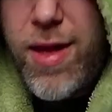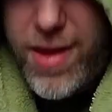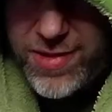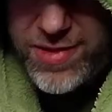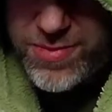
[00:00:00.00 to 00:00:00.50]

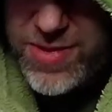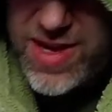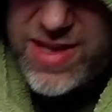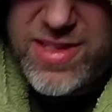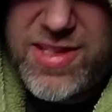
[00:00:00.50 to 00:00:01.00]
hence
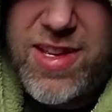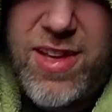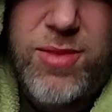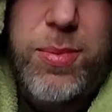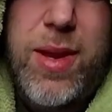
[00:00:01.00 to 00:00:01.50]
me
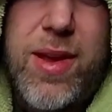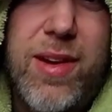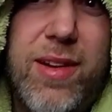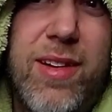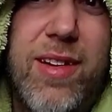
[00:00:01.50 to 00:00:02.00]
still being